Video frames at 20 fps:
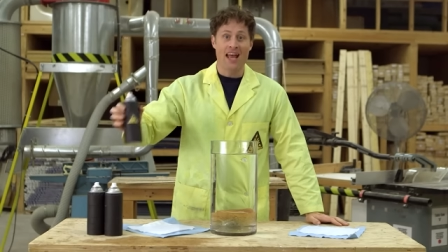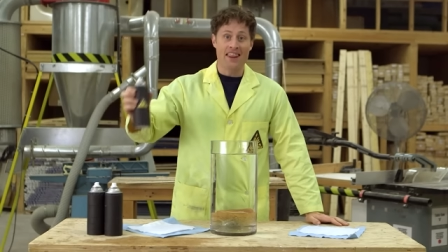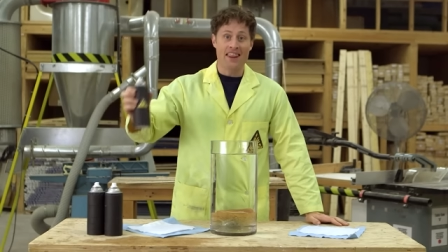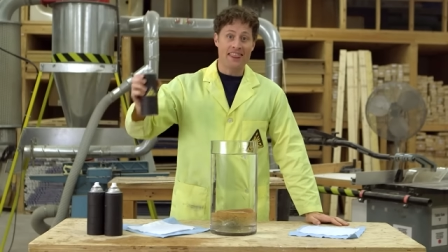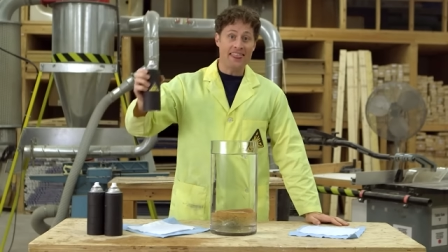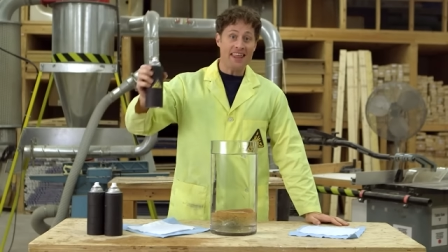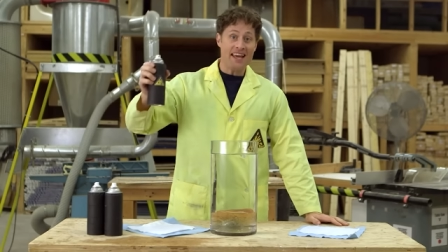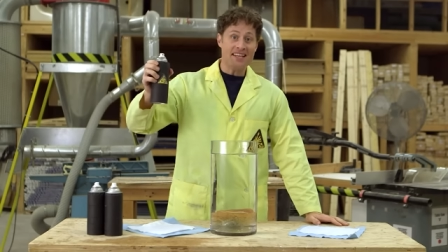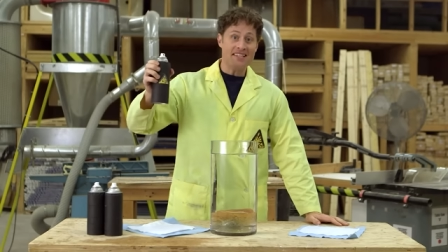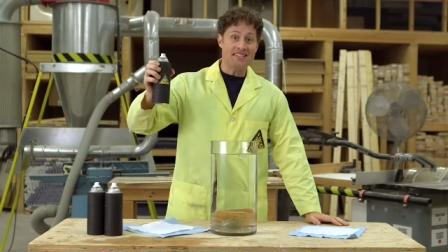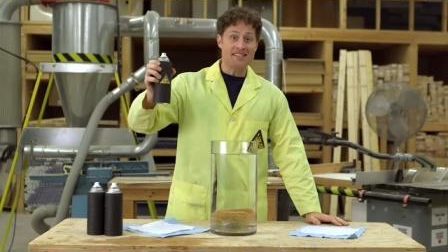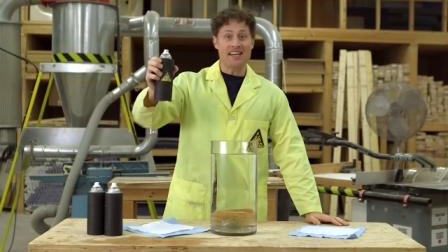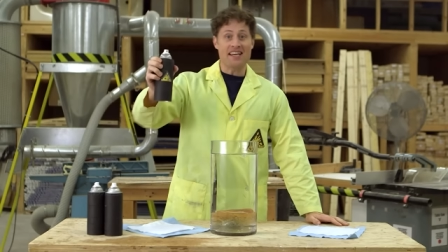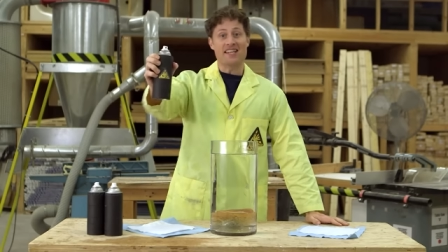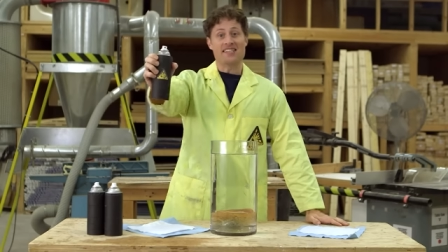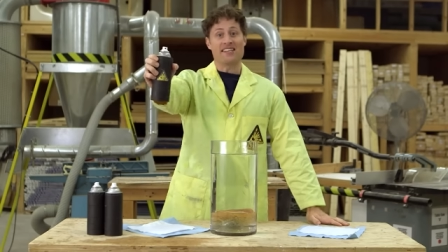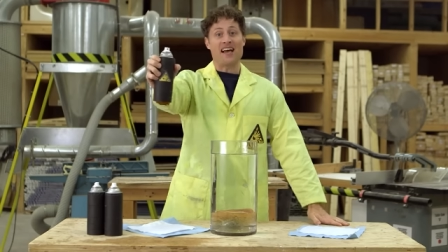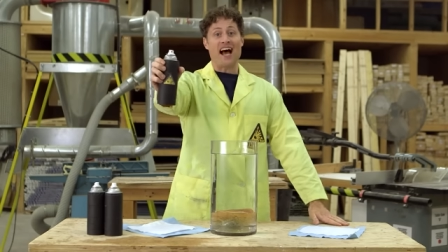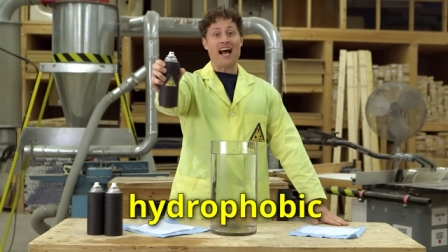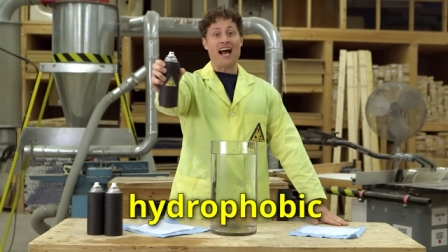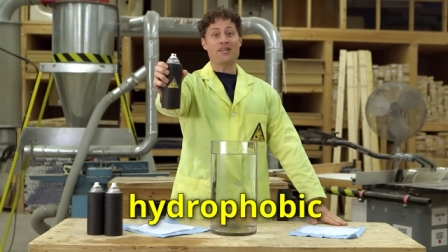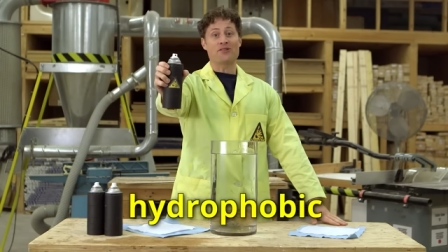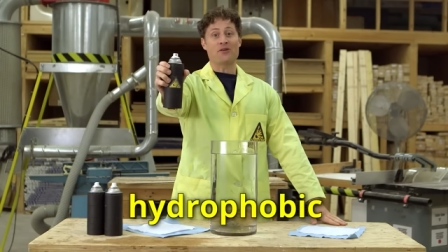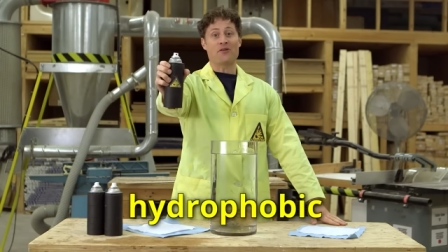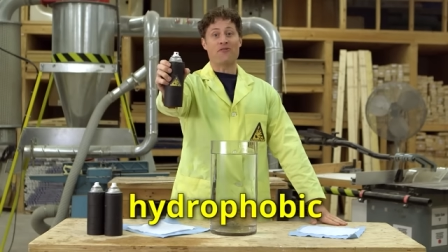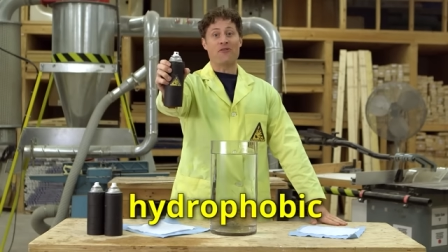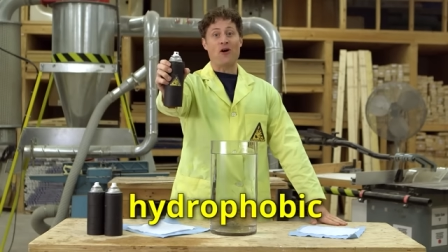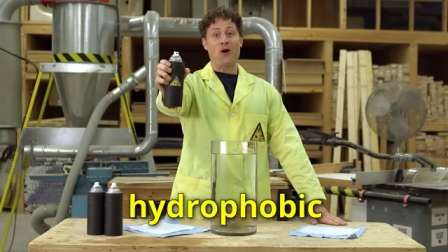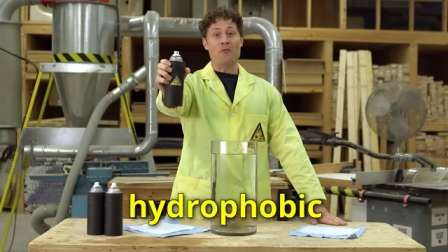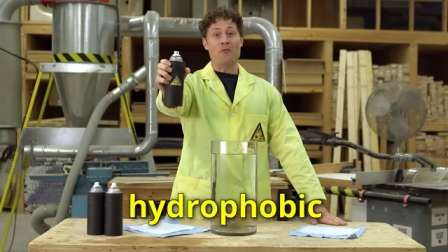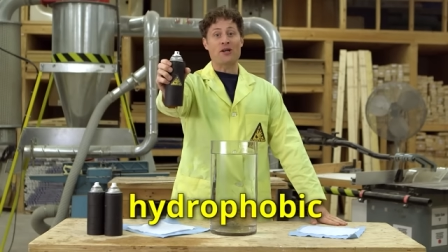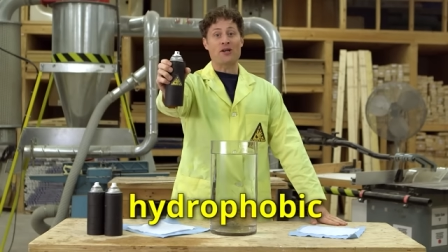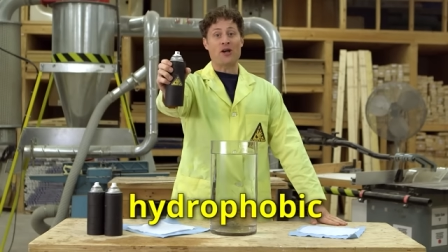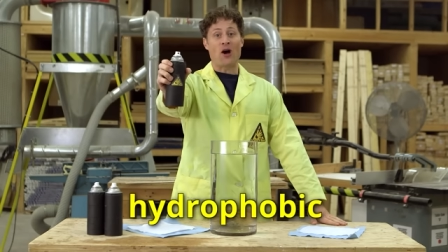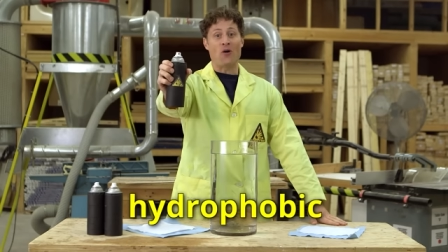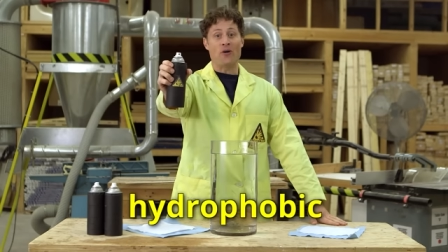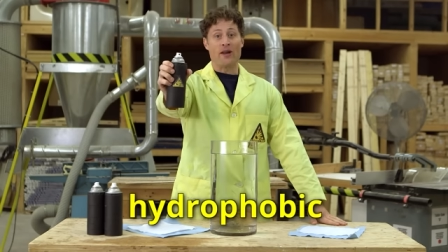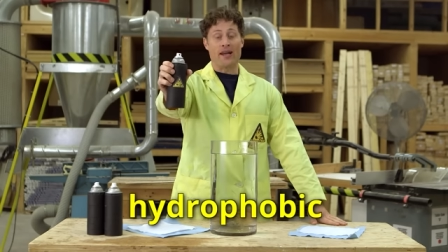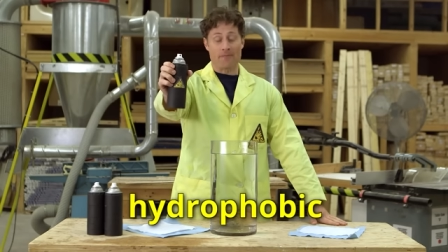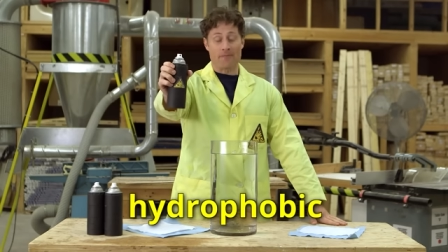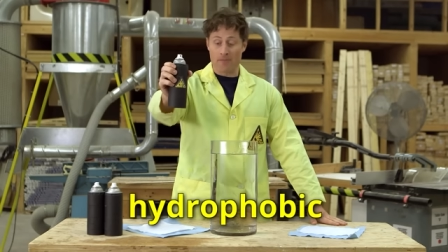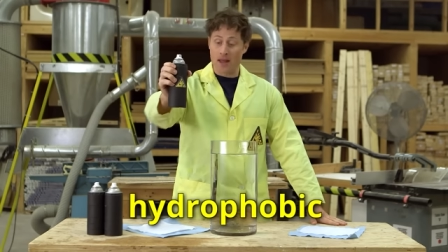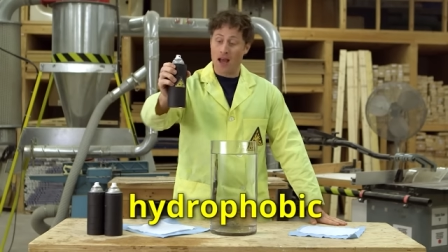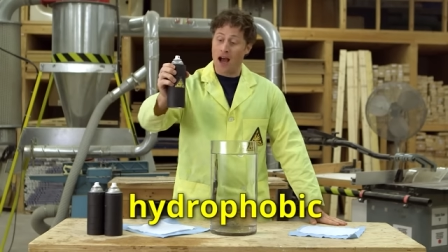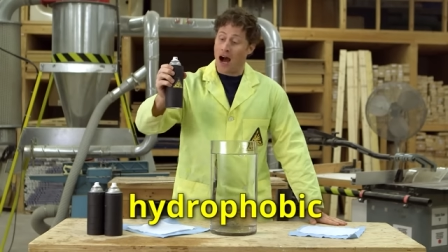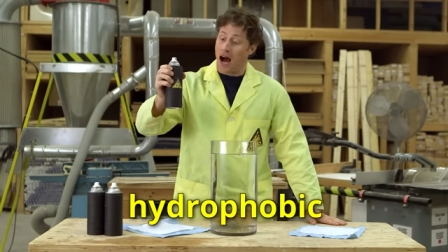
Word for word: This is hydrophobic coating.